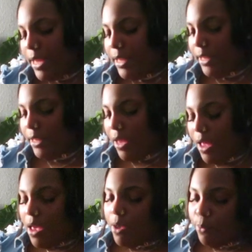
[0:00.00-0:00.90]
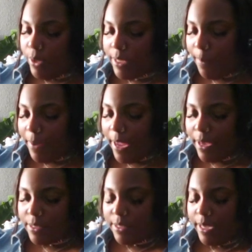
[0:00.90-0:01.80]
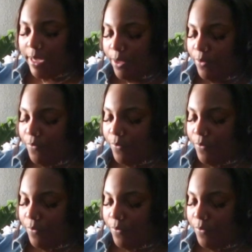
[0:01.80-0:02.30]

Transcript: and what type of eggs to give.